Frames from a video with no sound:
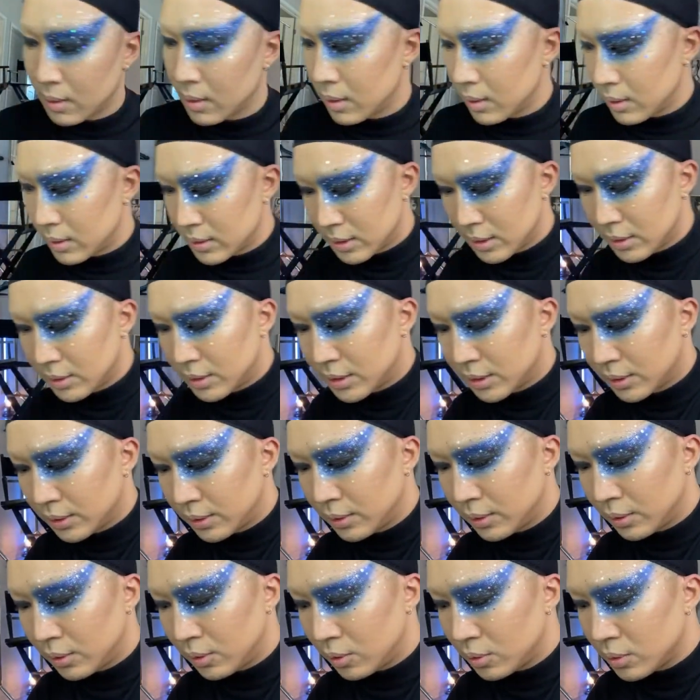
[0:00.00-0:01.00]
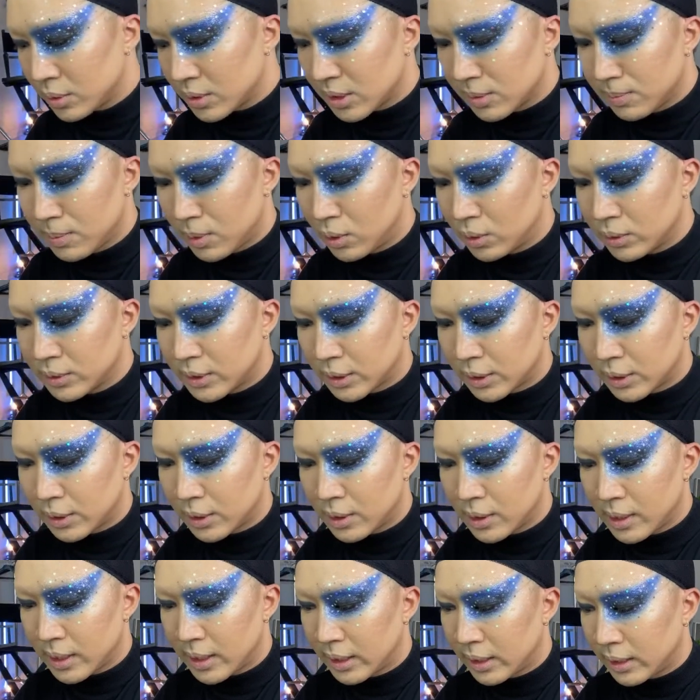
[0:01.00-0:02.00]
Also too,
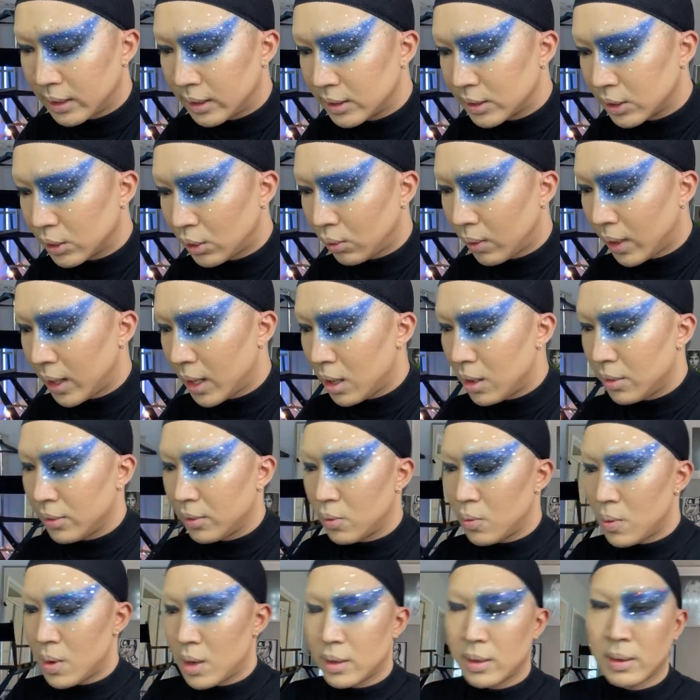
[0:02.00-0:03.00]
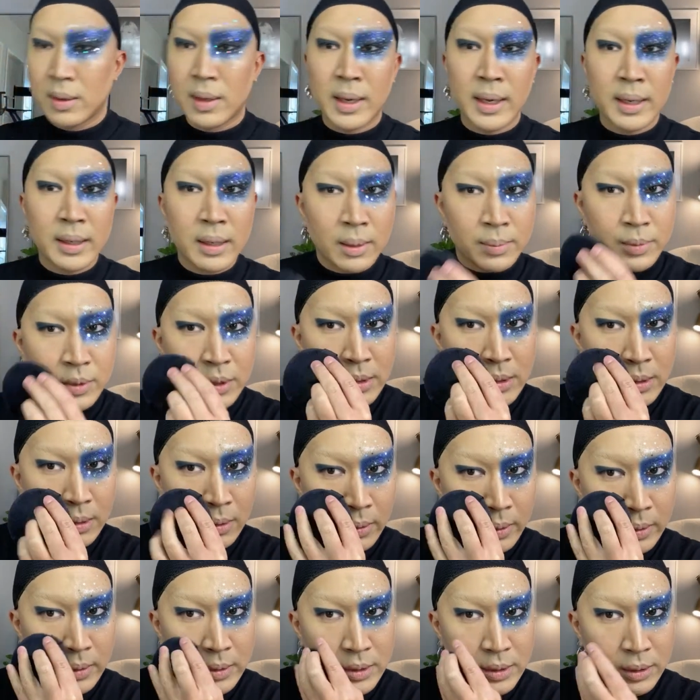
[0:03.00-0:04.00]
smolder is great on the waterline. I'm just
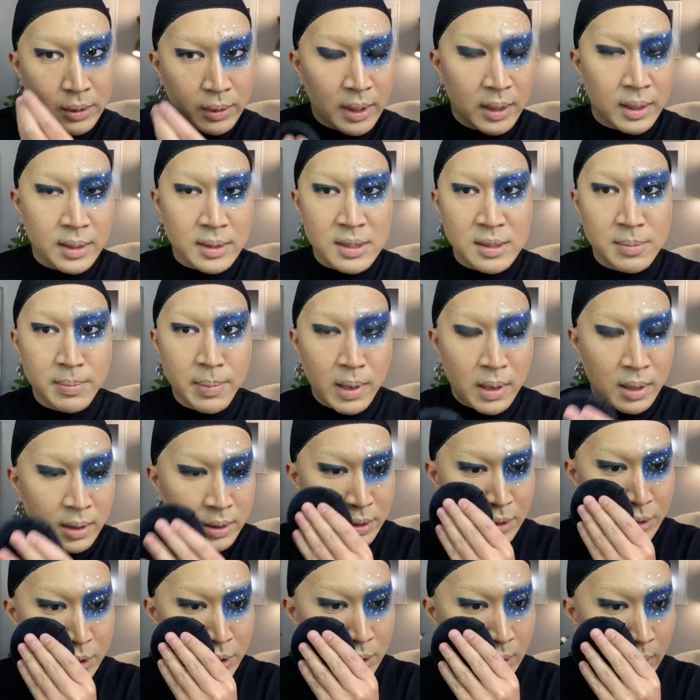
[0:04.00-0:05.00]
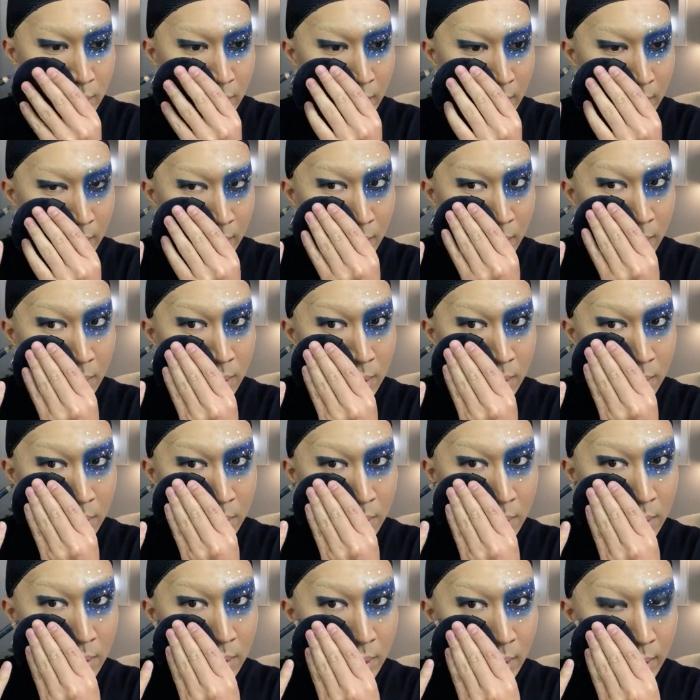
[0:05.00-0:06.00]
going to get a sponge
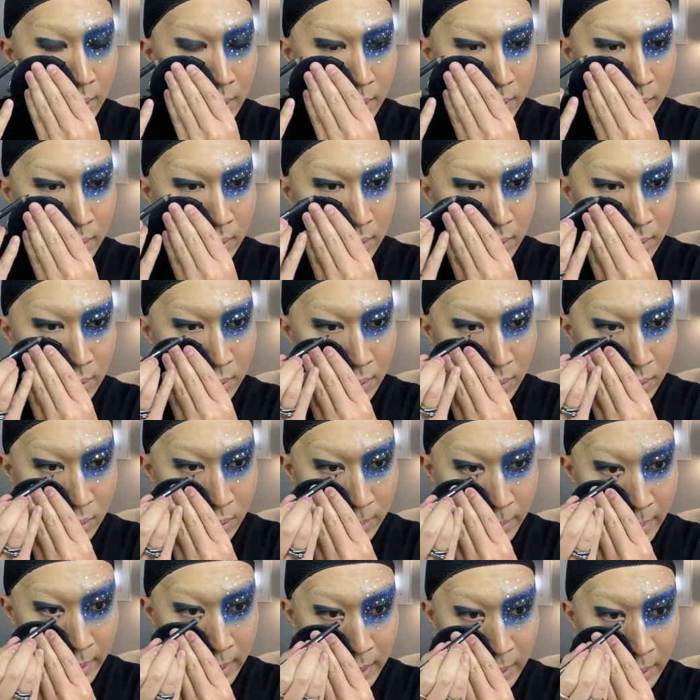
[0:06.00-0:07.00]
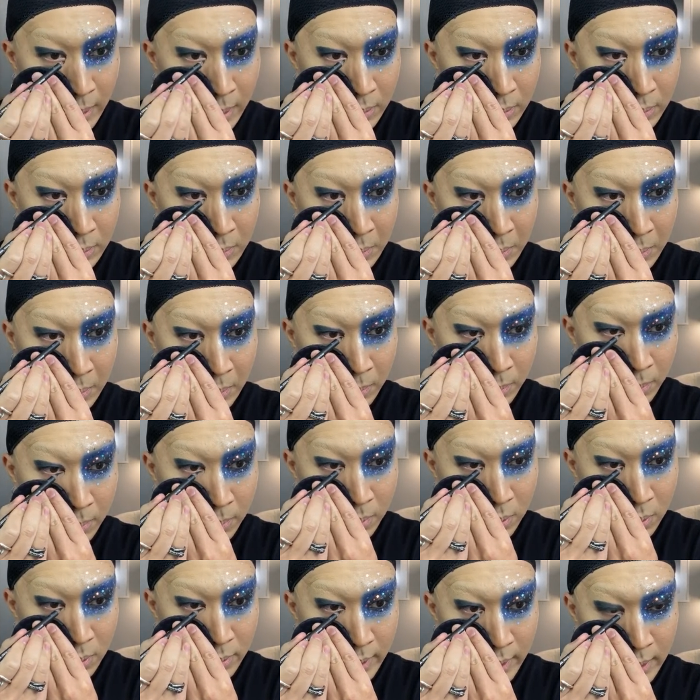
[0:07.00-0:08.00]
and I'll
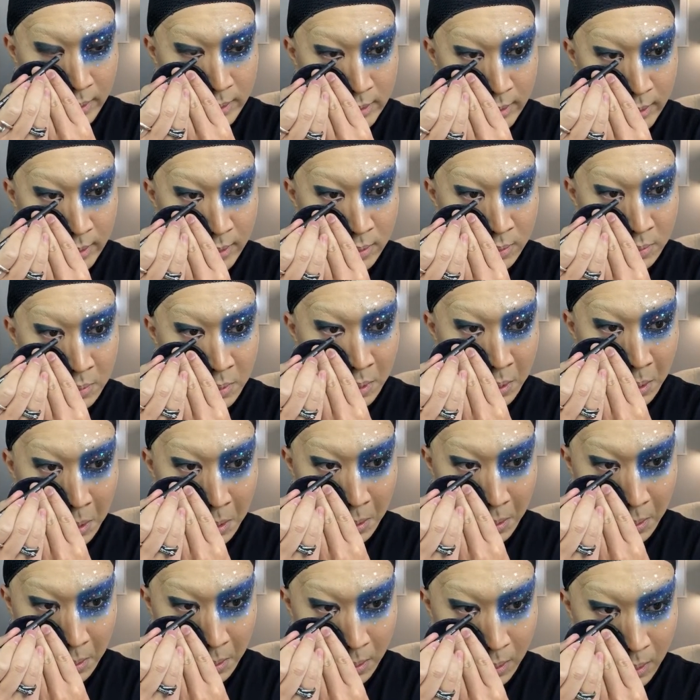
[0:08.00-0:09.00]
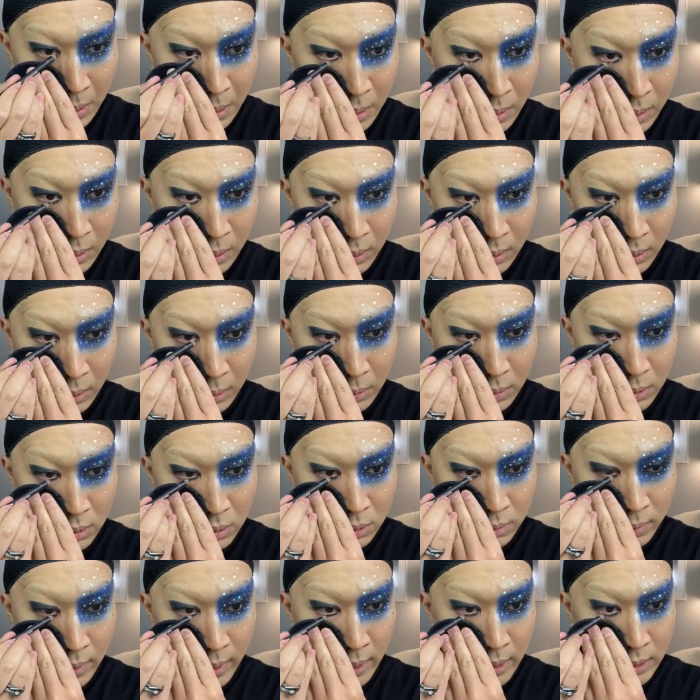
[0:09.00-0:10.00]
pull that down and go
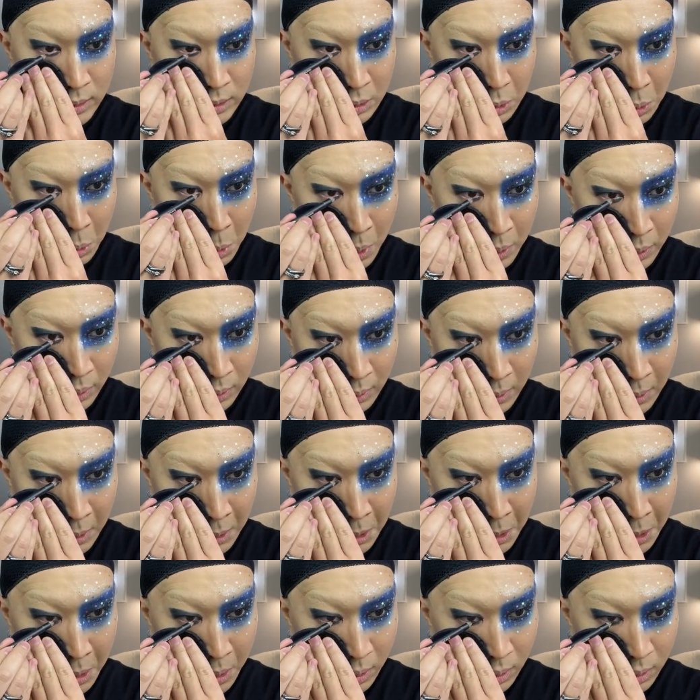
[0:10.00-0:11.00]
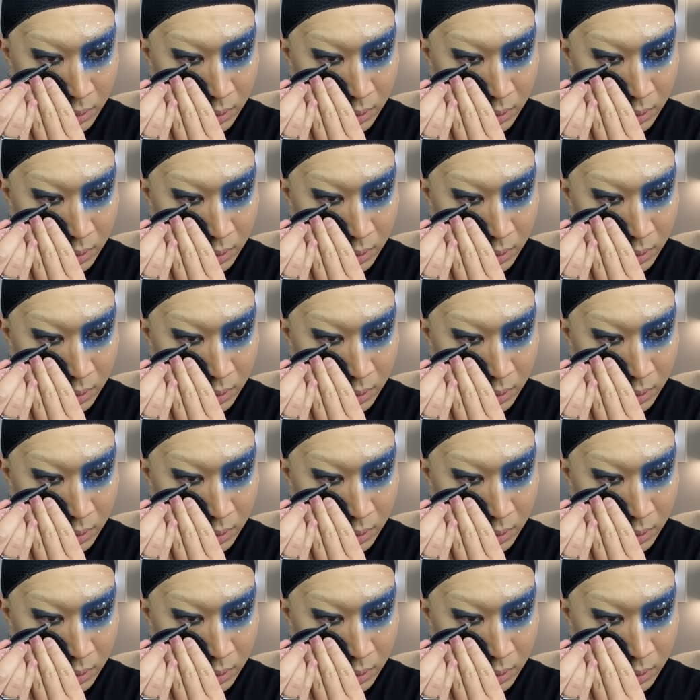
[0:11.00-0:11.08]
right into the waterline.